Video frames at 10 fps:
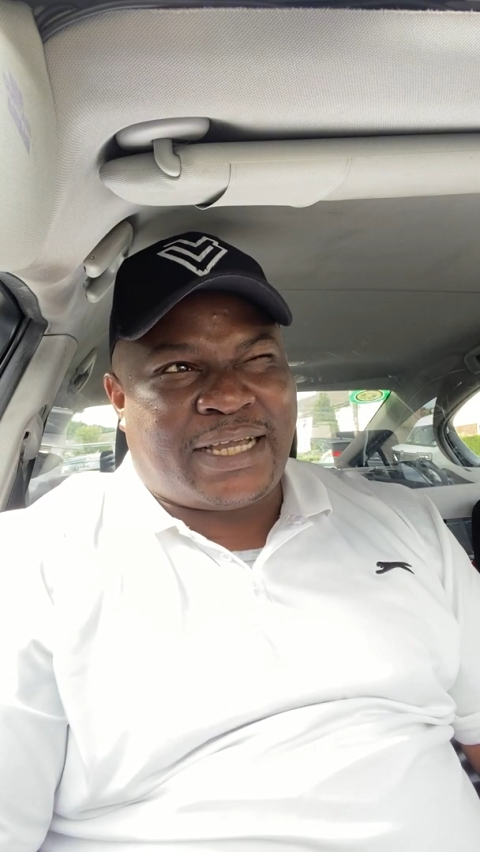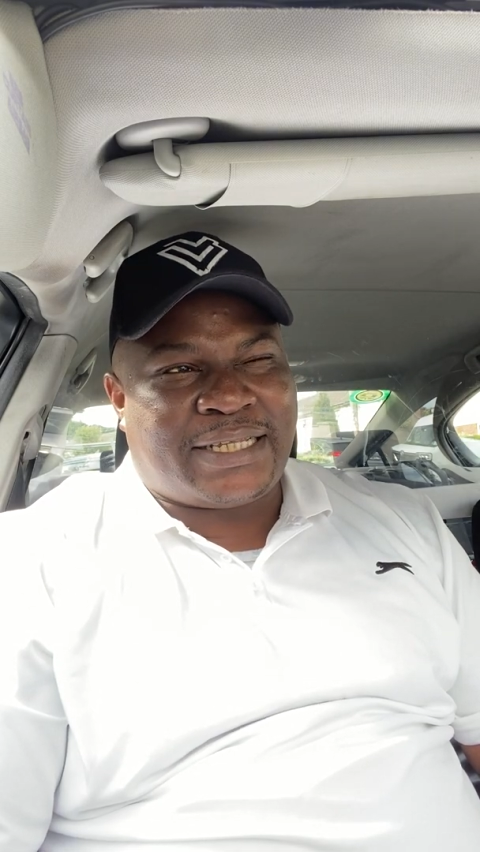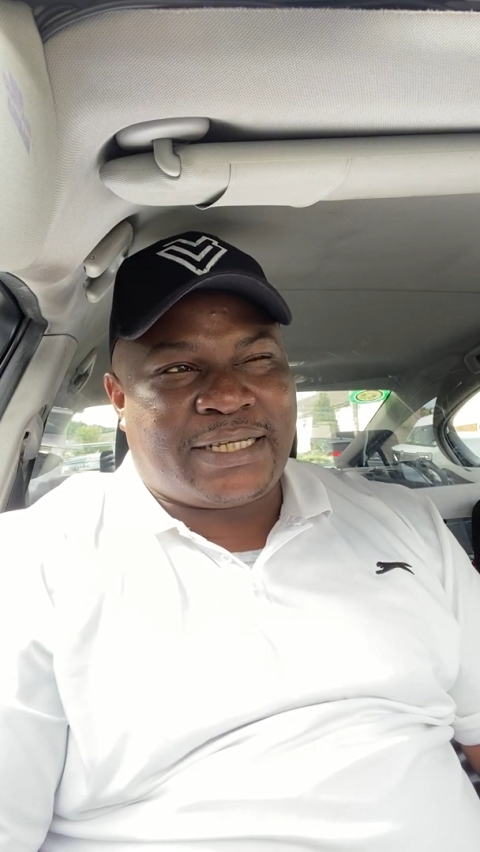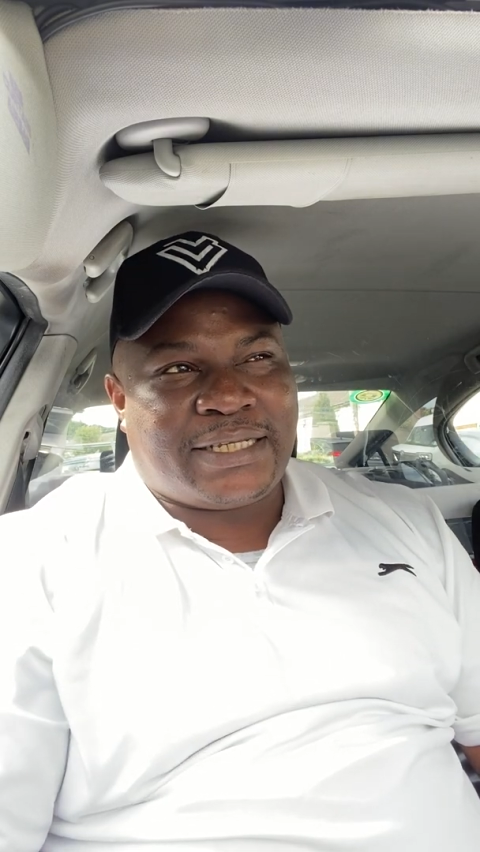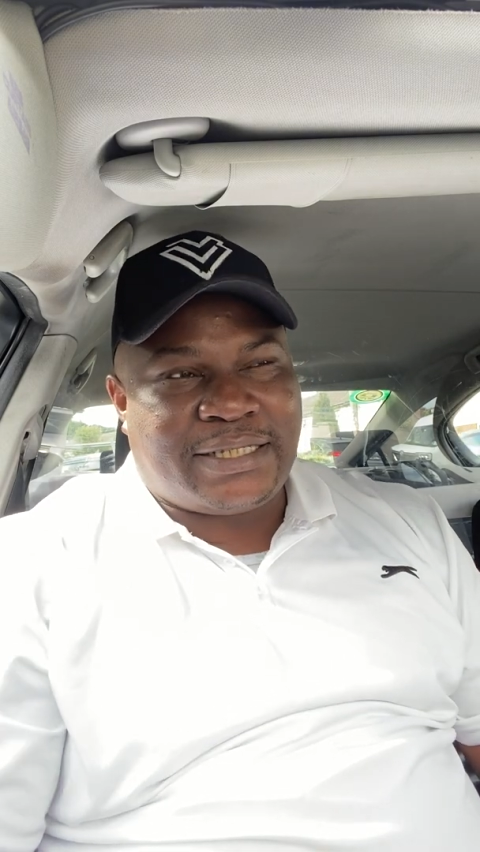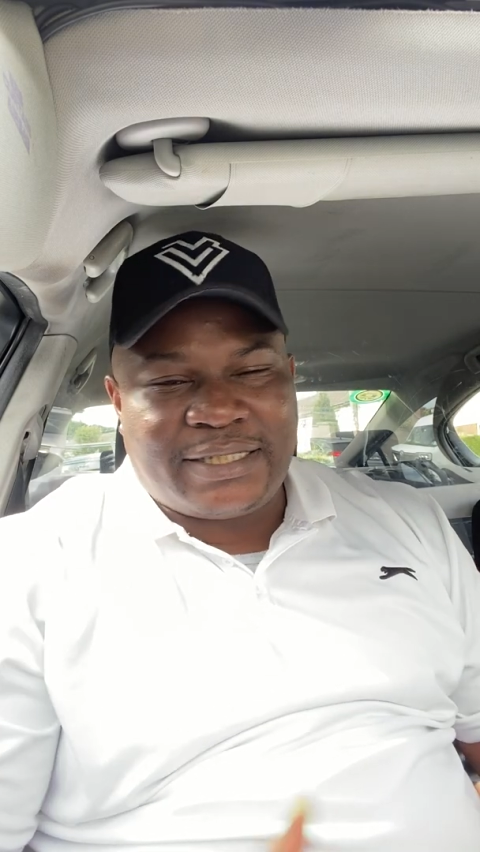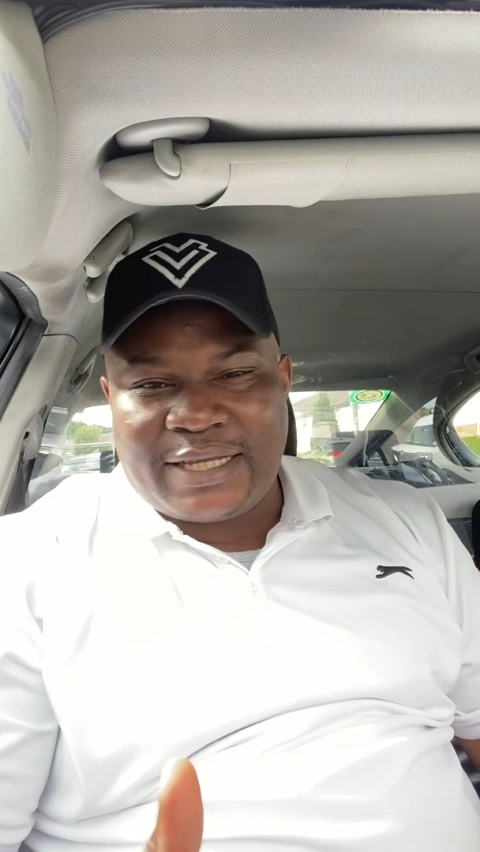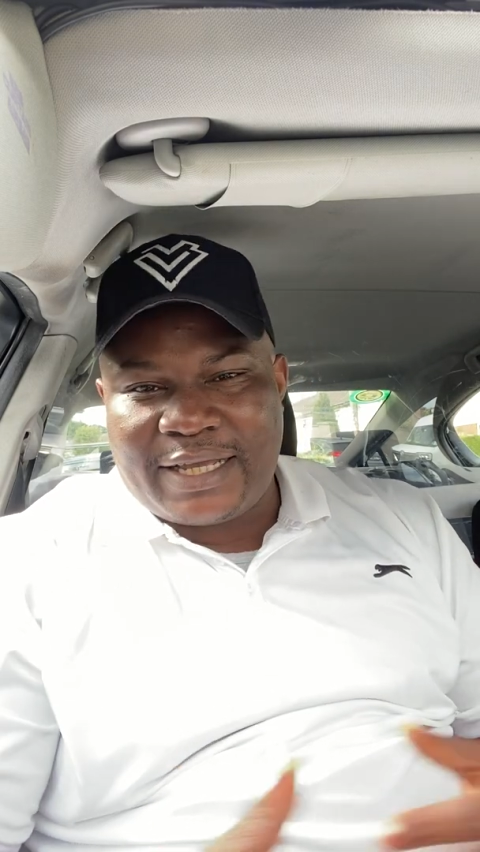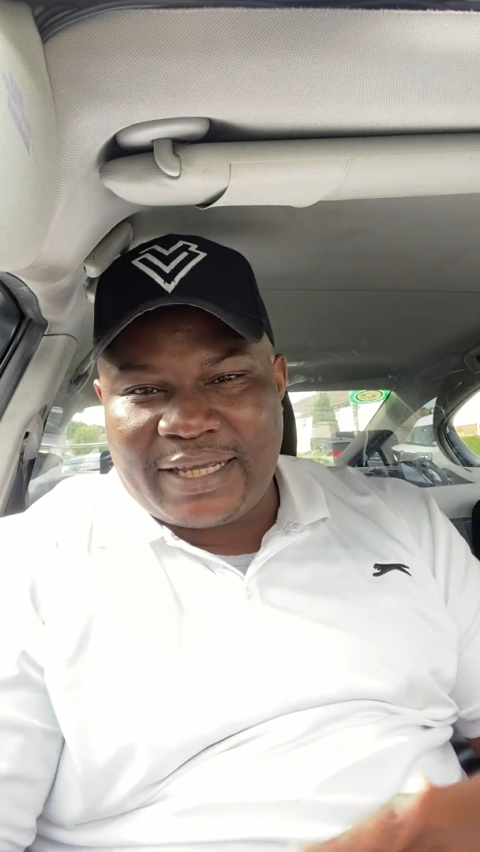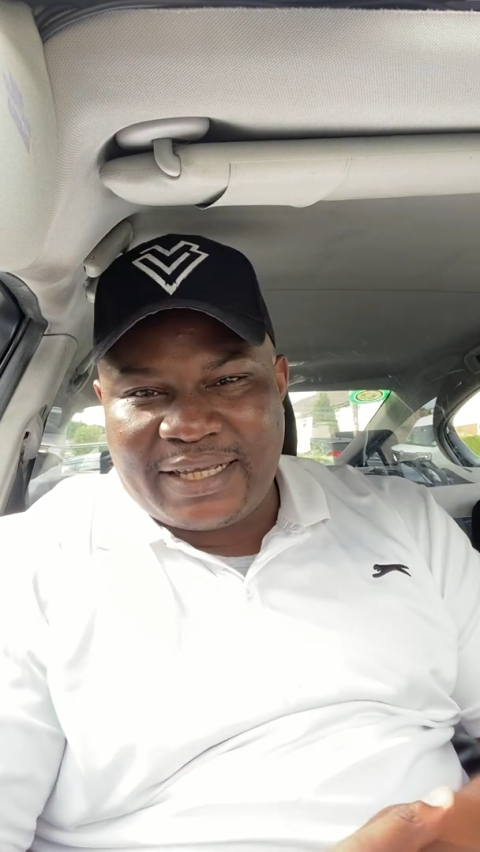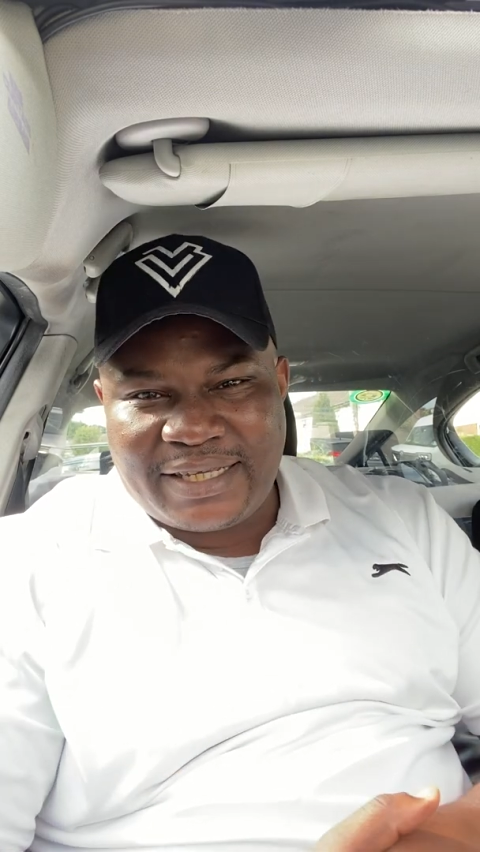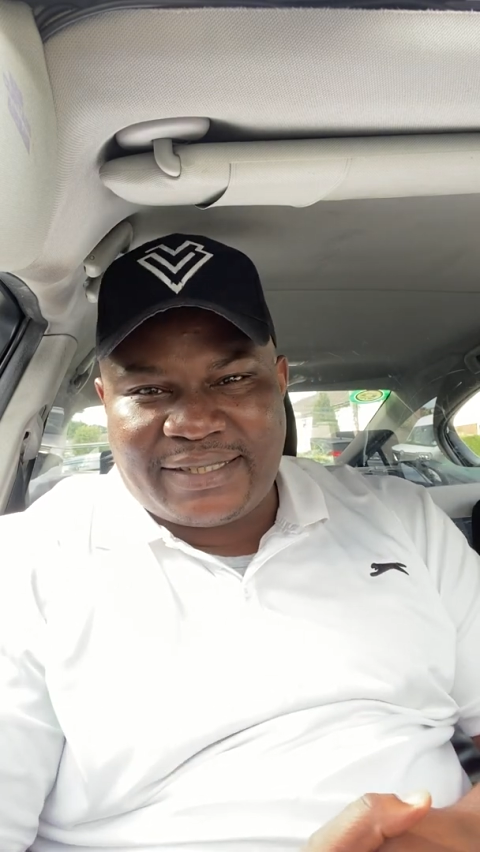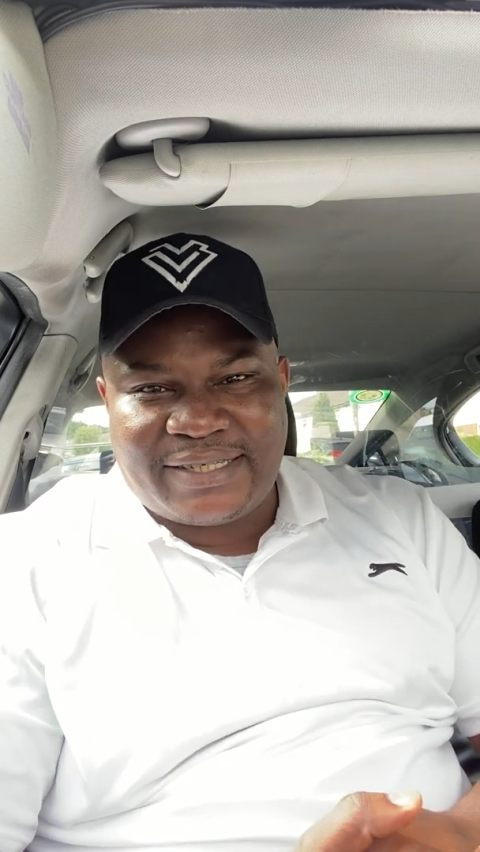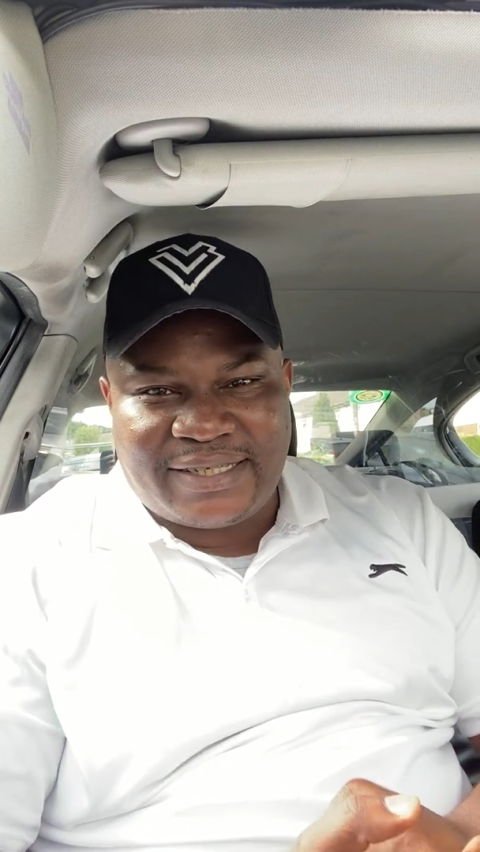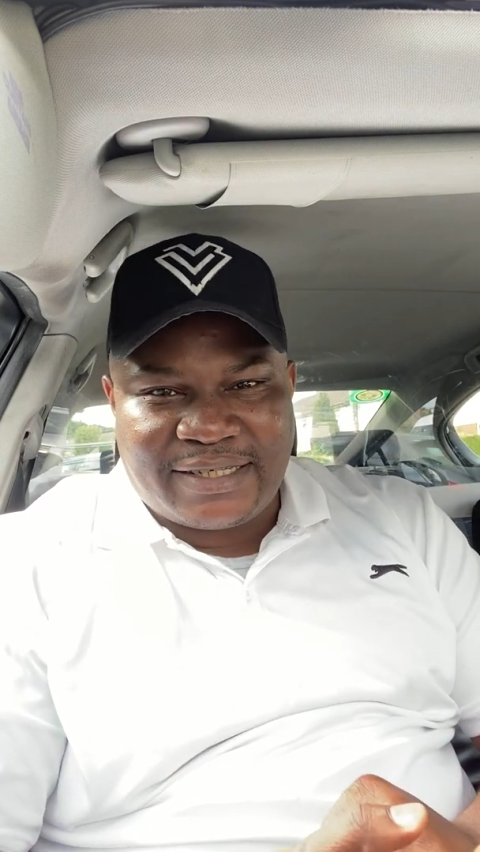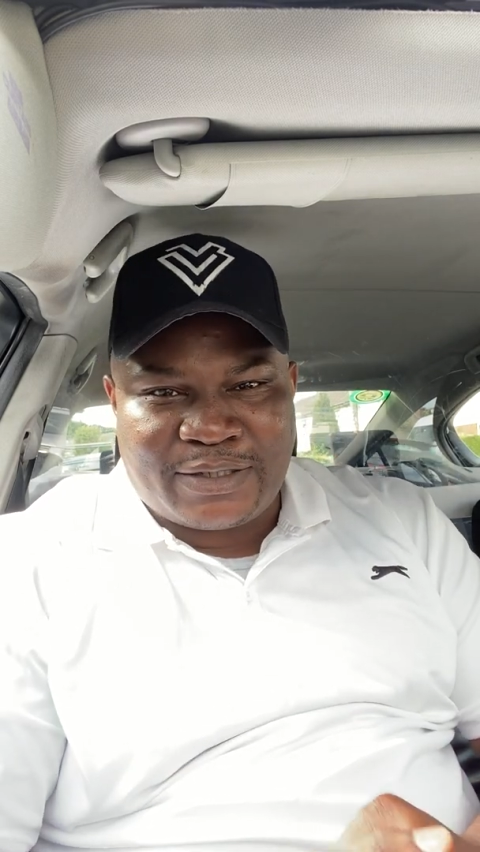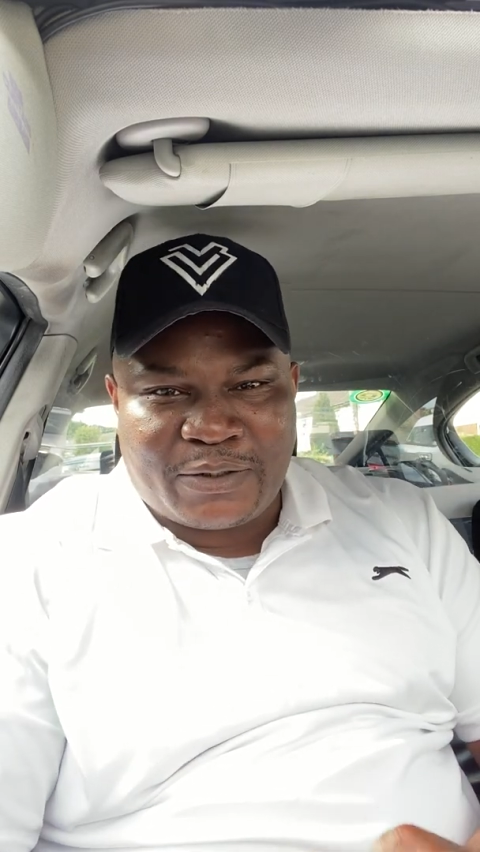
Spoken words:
I think he did his thesis